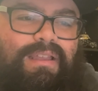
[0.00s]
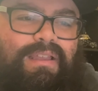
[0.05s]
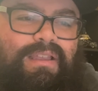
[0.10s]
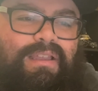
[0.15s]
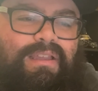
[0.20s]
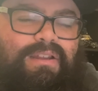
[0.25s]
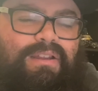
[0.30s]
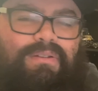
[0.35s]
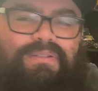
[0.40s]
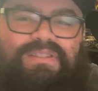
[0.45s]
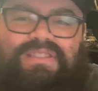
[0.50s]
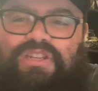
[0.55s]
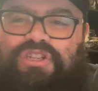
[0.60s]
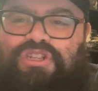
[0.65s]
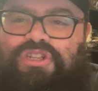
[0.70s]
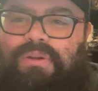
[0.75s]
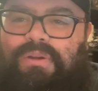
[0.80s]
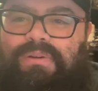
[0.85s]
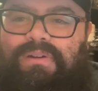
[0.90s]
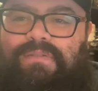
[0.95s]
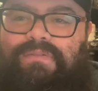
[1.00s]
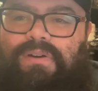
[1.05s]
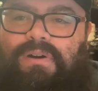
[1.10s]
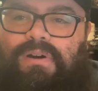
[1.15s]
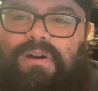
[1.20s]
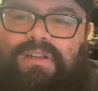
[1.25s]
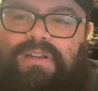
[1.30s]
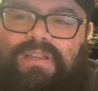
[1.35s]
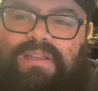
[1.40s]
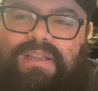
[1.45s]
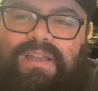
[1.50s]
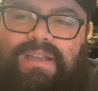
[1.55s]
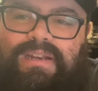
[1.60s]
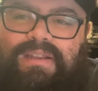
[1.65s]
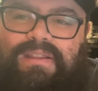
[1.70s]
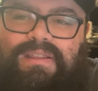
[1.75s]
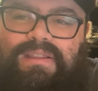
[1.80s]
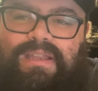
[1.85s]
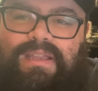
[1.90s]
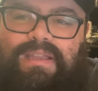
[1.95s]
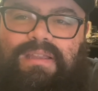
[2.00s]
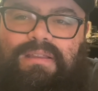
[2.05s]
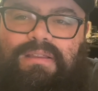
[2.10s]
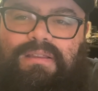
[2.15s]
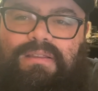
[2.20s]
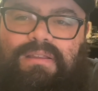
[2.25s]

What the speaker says: you know, it's a Joan of Arc kind of thing.